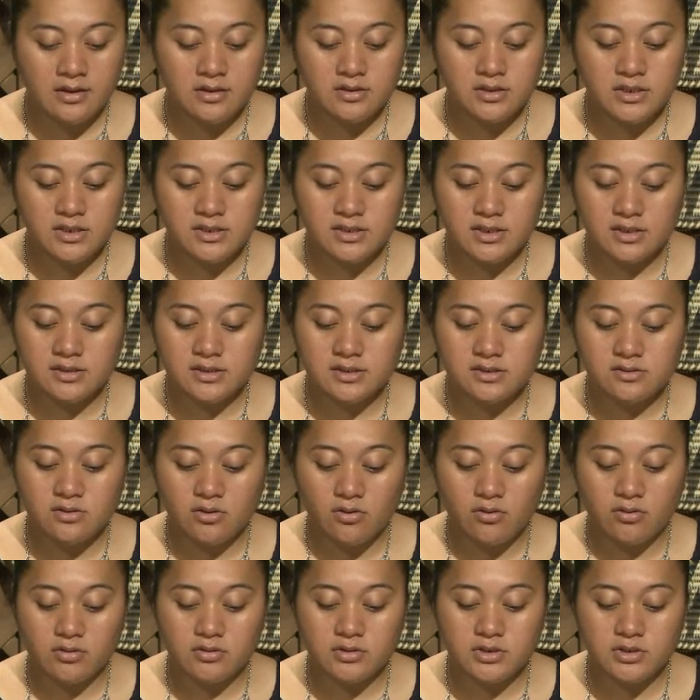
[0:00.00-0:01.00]
She said
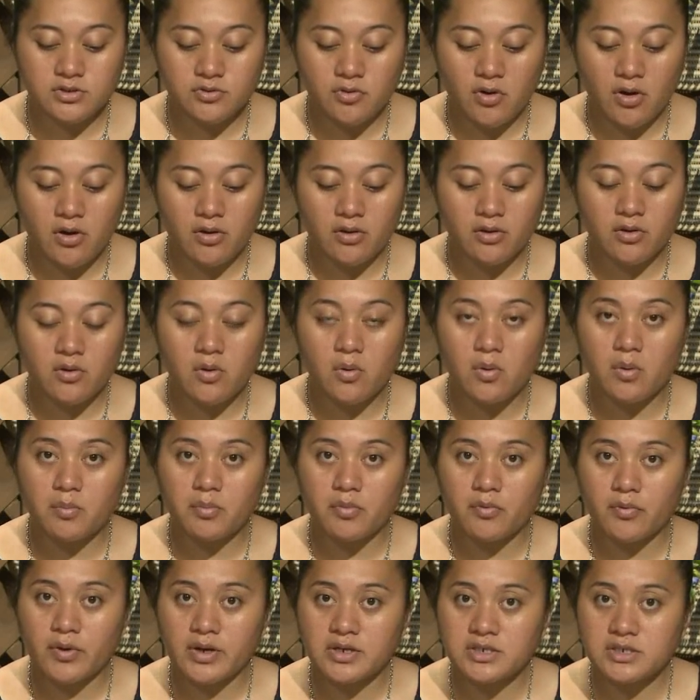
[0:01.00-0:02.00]
strong
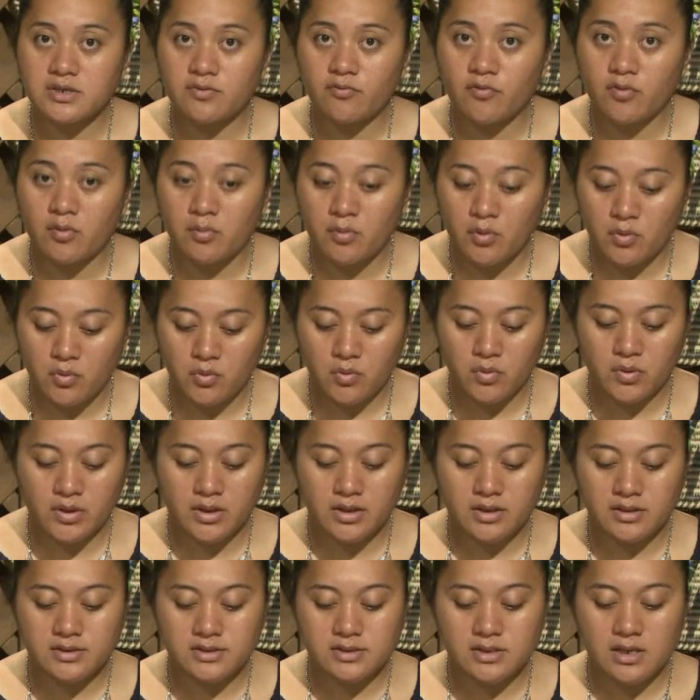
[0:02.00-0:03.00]
cooperation from all
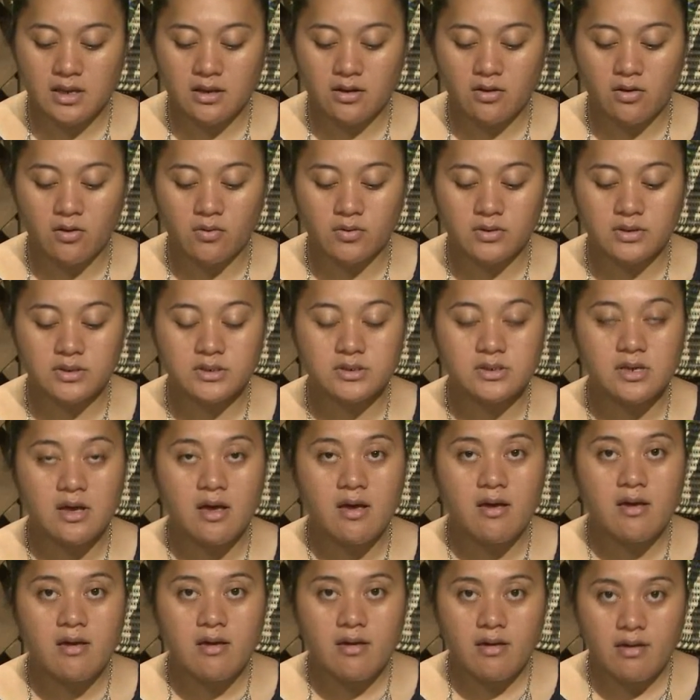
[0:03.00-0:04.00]
key stakeholders
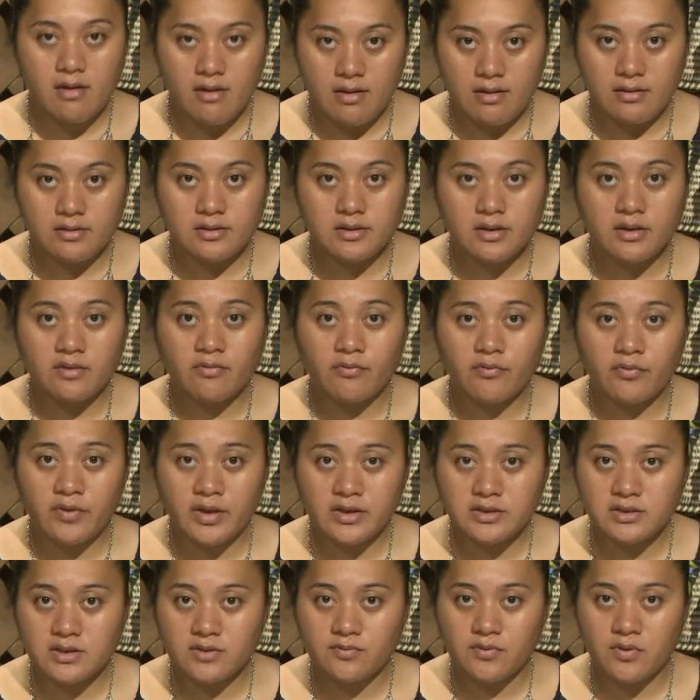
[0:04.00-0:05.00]
and
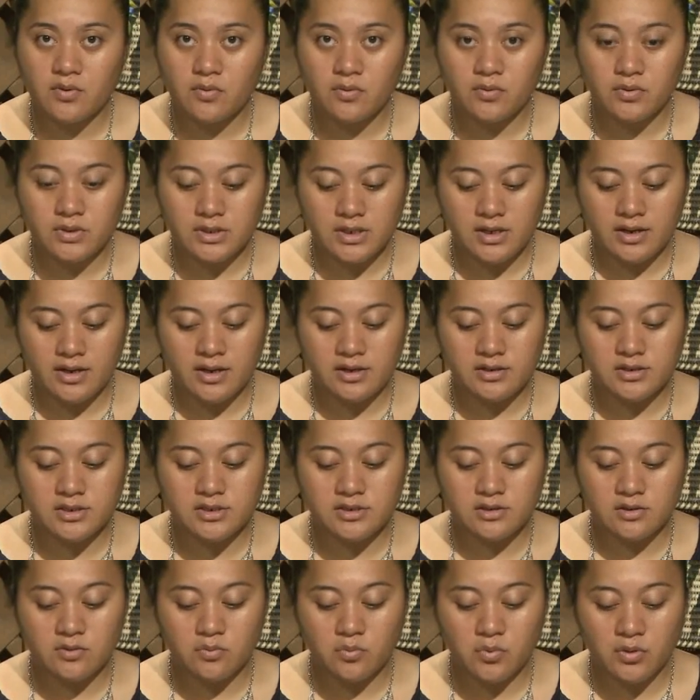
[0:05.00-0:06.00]
effective
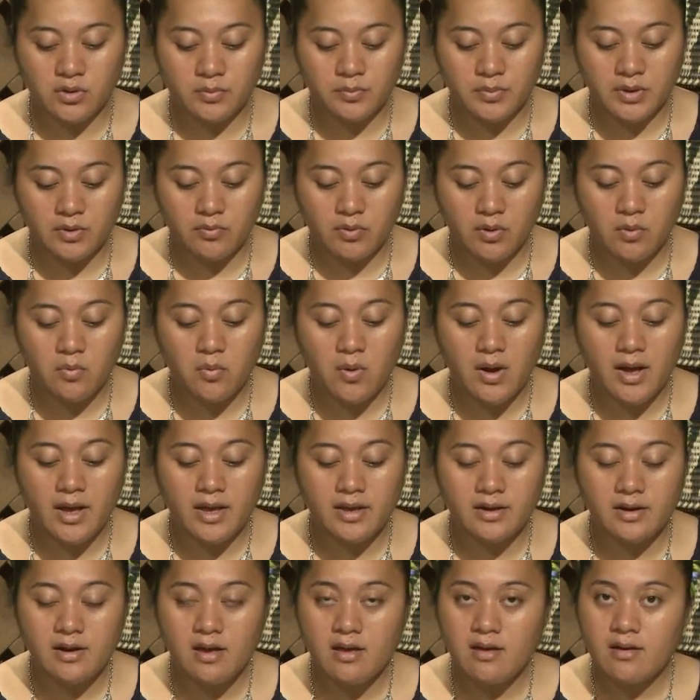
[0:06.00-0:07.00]
coordination will be
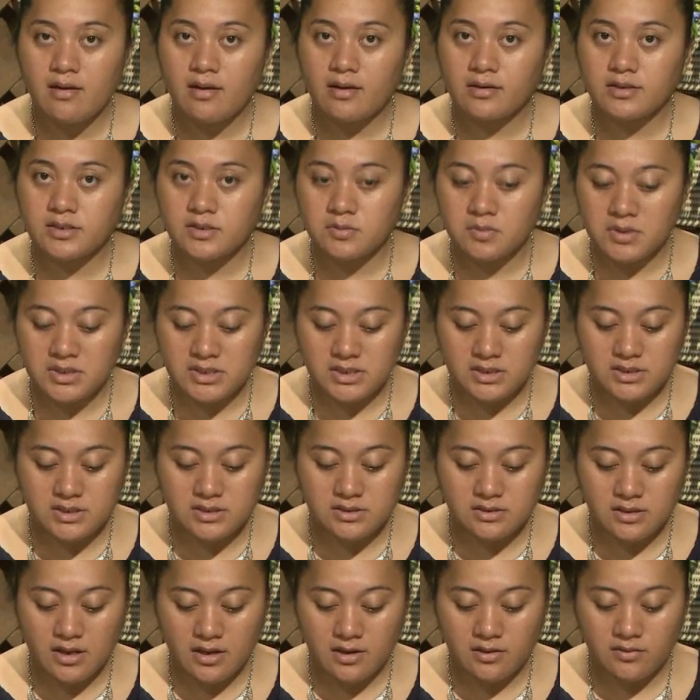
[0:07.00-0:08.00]
required and to be
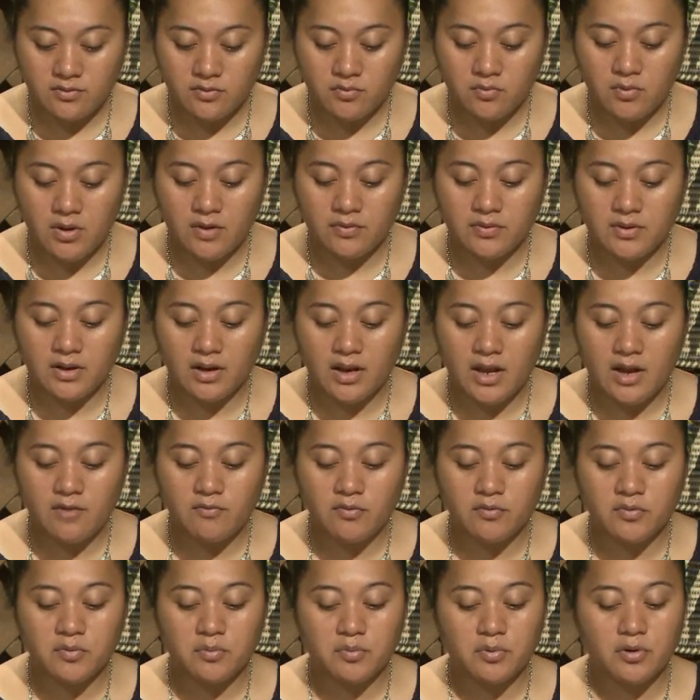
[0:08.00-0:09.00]
sustained throughout the
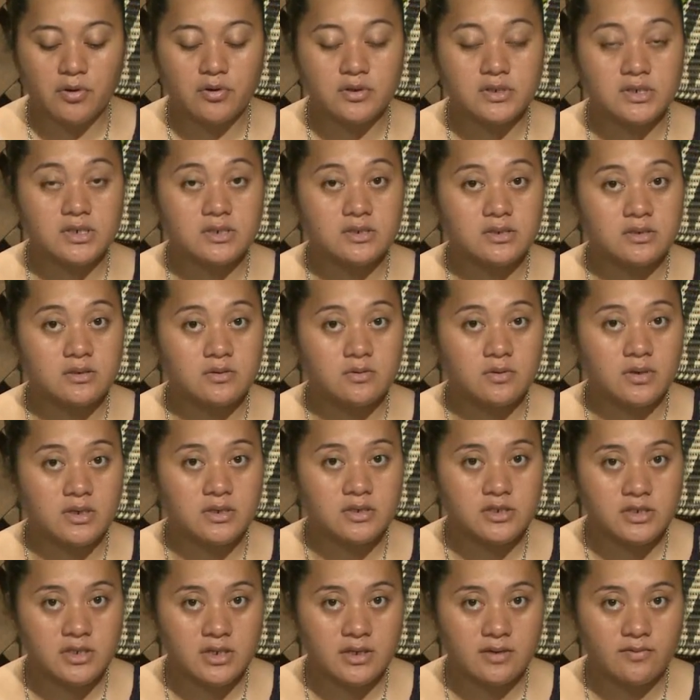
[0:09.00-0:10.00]
life of the project to
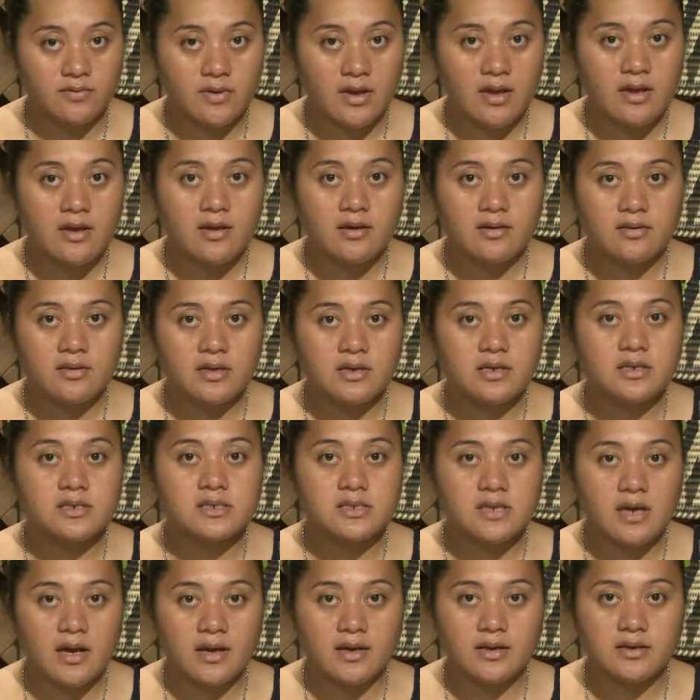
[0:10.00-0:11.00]
achieve the
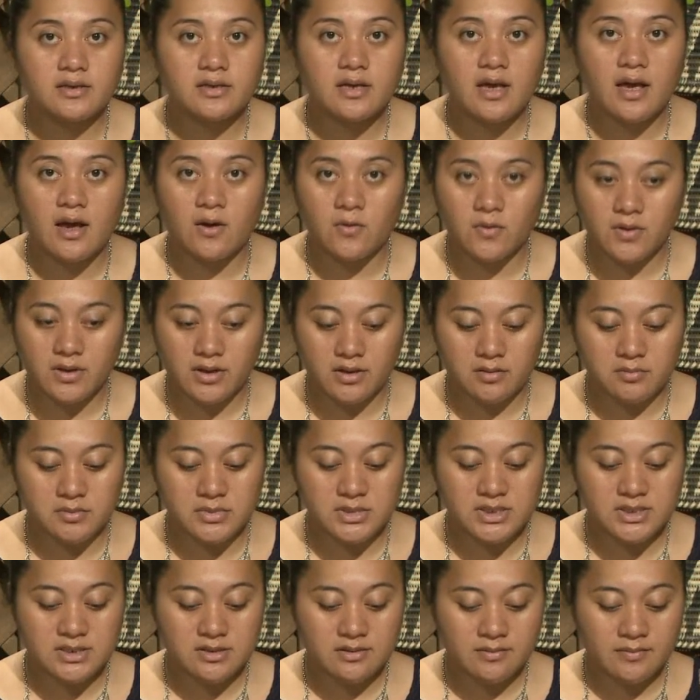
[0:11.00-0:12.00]
desired
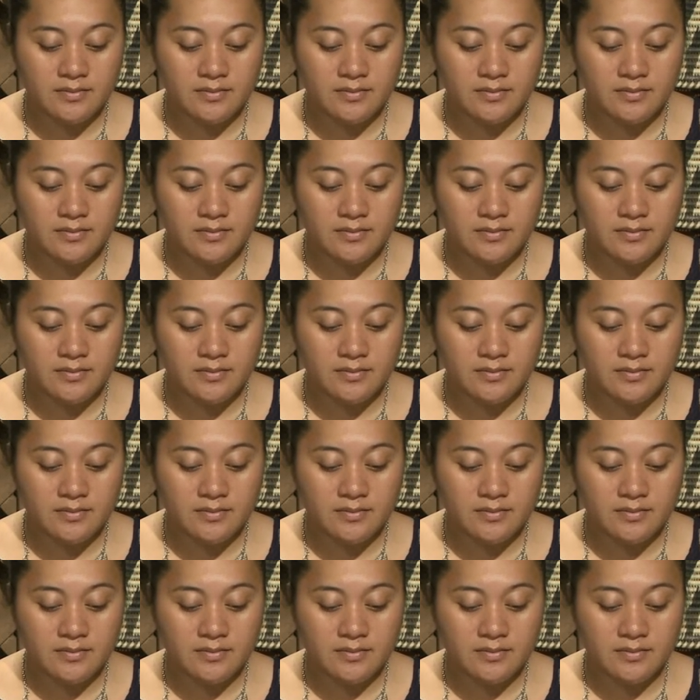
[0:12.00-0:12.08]
outcomes.